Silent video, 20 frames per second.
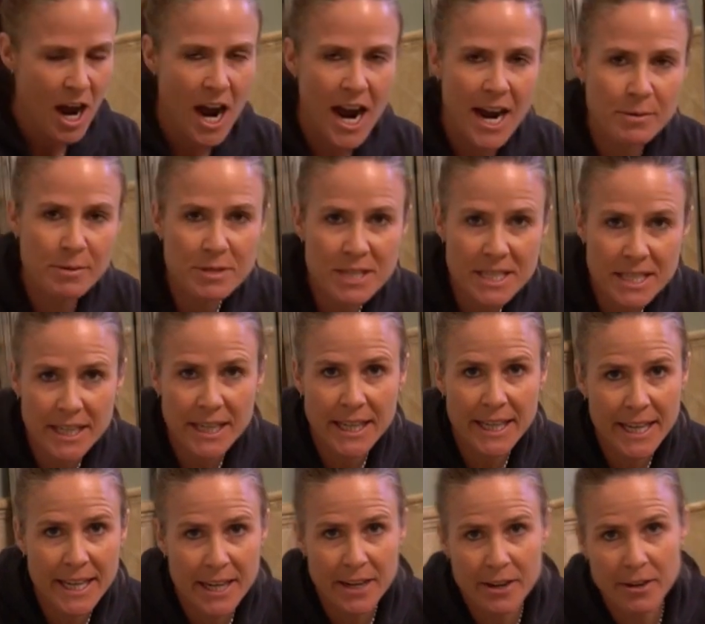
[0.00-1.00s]
I'm
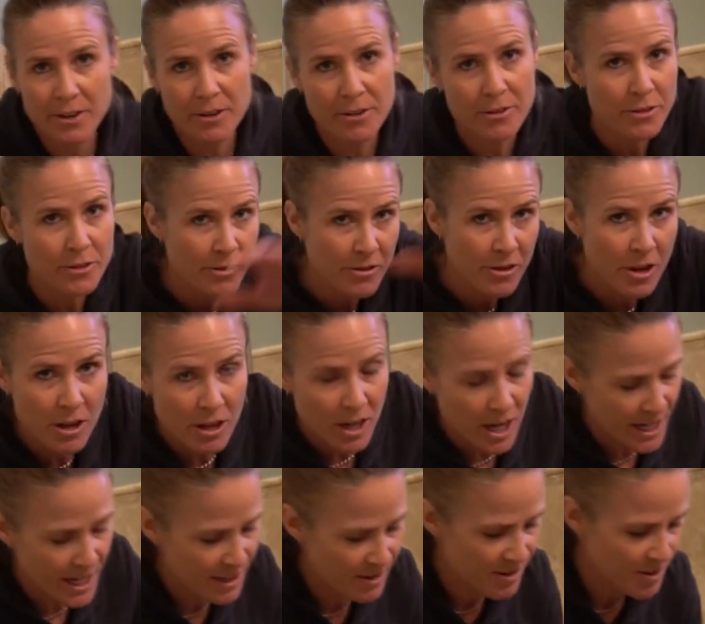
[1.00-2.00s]
sitting here. There's all
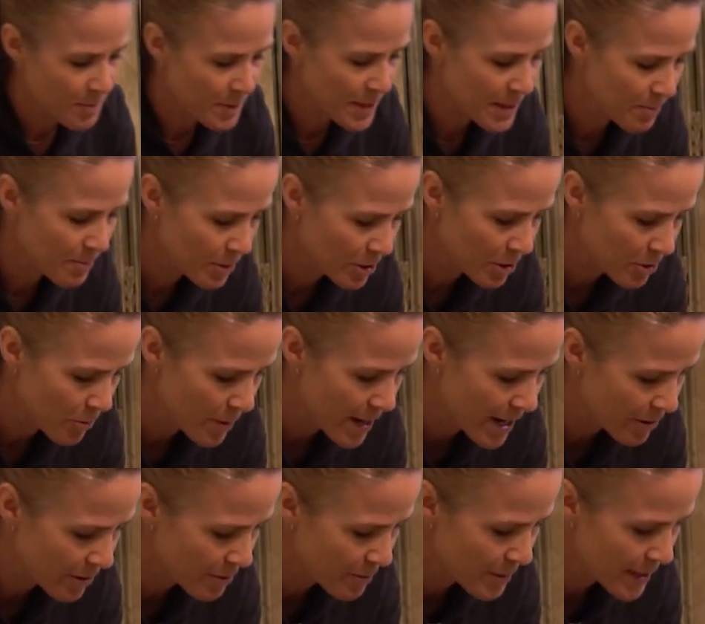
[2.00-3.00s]
kinds of people
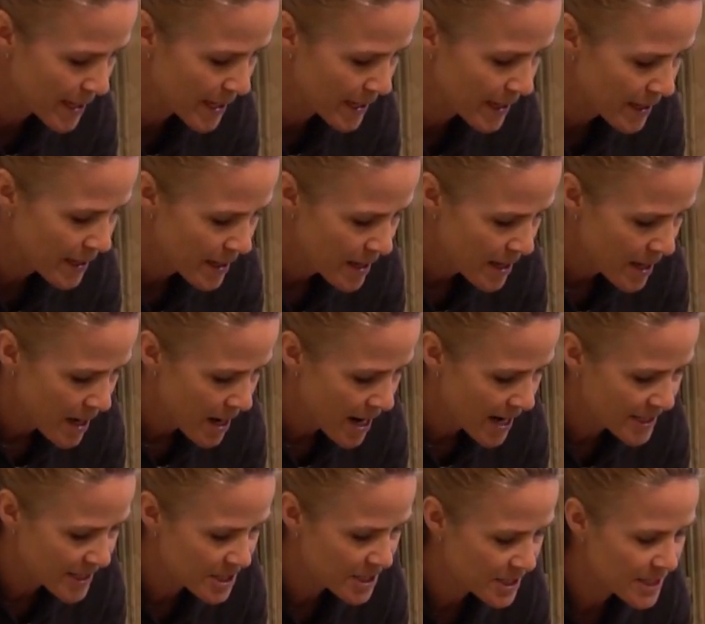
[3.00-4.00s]
around me.
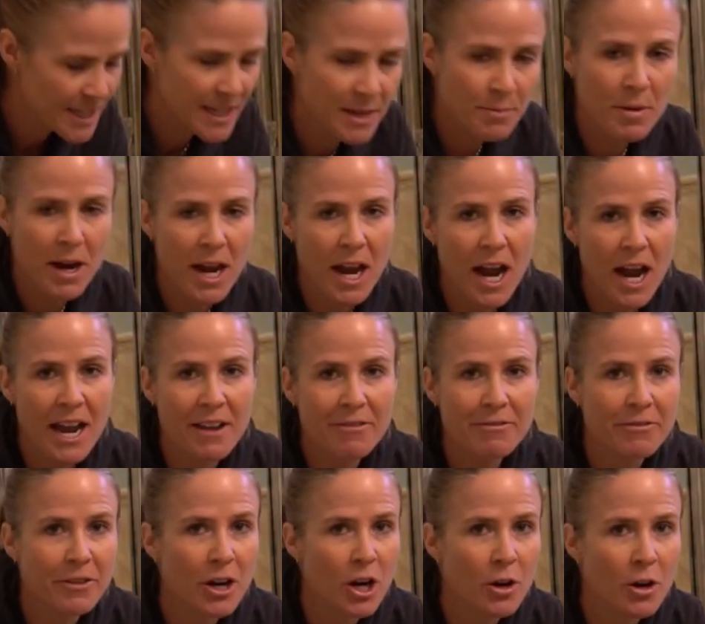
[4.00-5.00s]
I just hit my
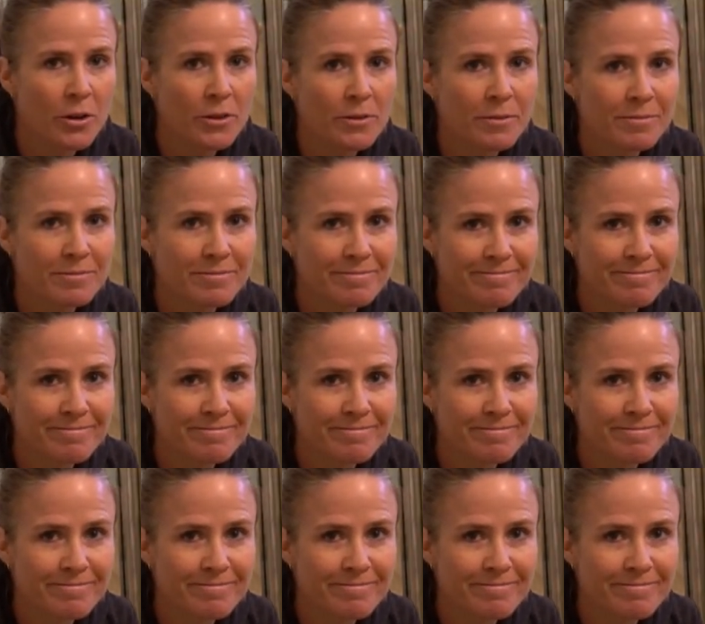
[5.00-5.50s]
iPhone.